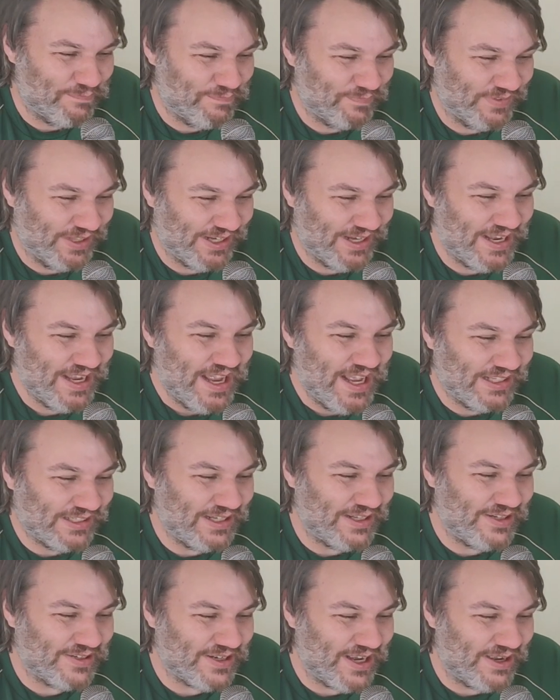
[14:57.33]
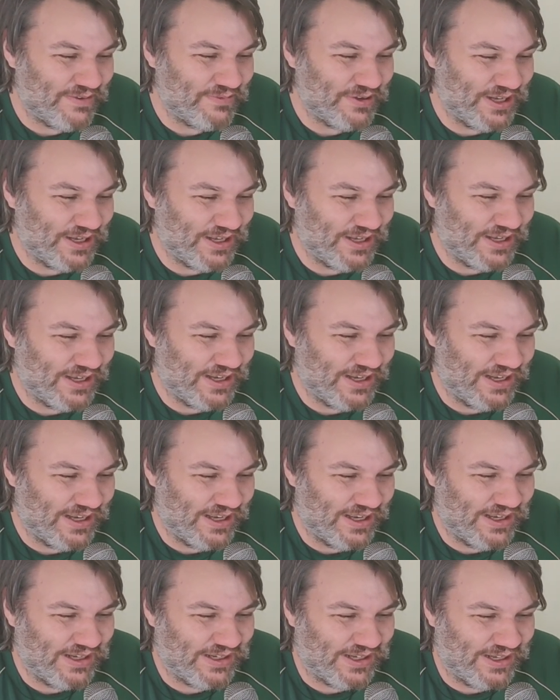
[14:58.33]
Okay. No, look,
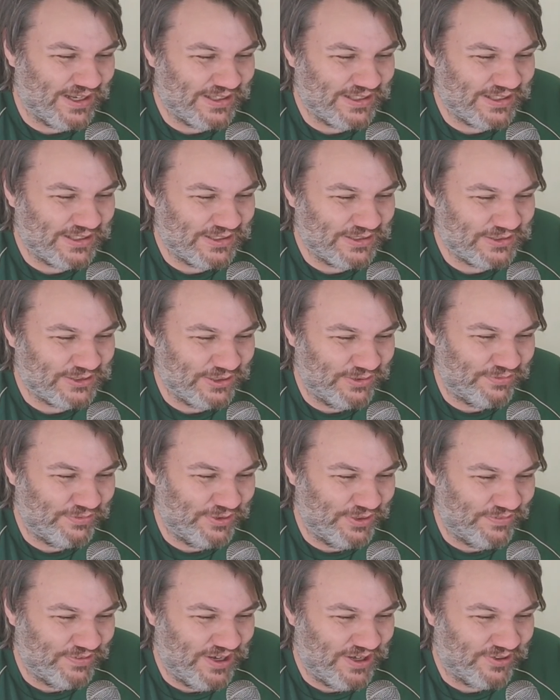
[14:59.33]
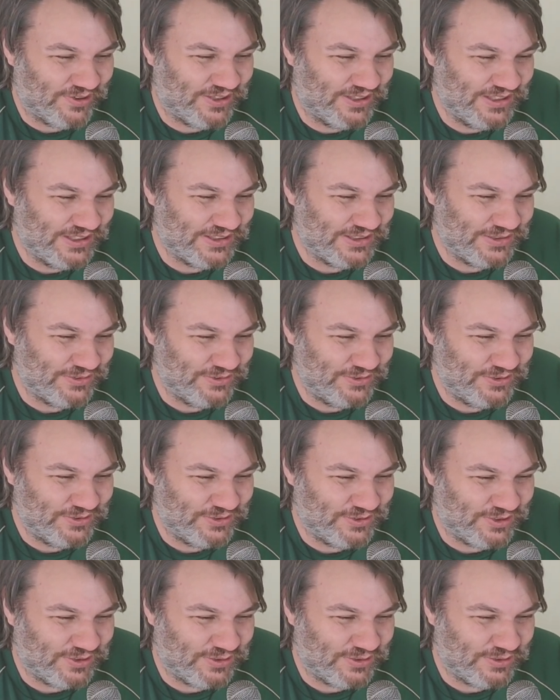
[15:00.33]
Okay, so you've had a look at these.
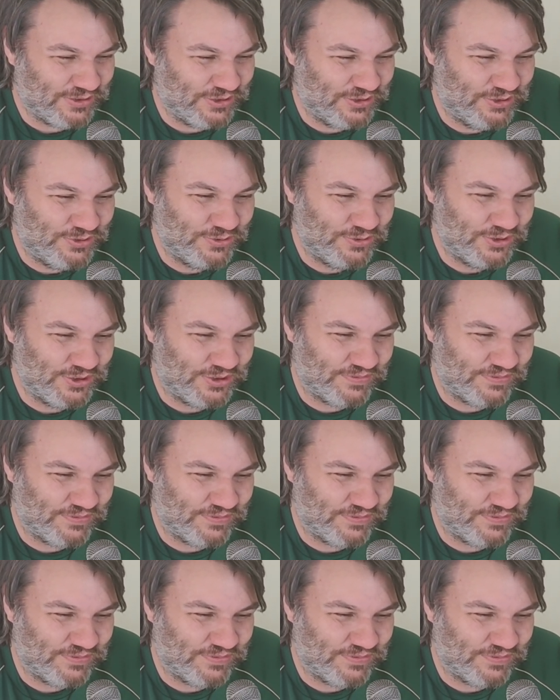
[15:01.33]
You're not a huge